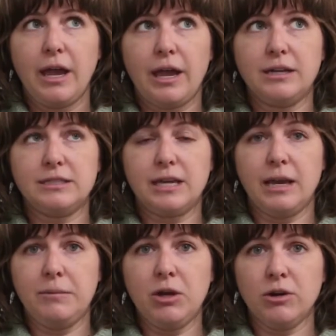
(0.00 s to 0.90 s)
and it's
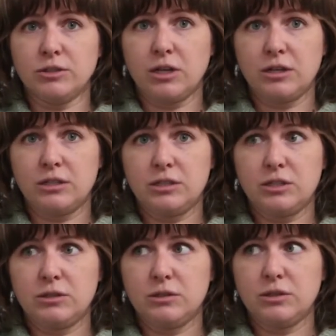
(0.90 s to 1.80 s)
Amy
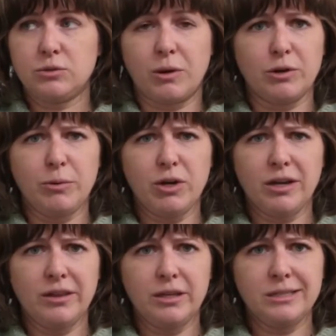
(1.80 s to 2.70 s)
Herzog's sweater book,
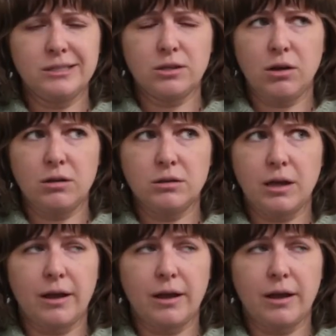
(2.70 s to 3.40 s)
I think it's called.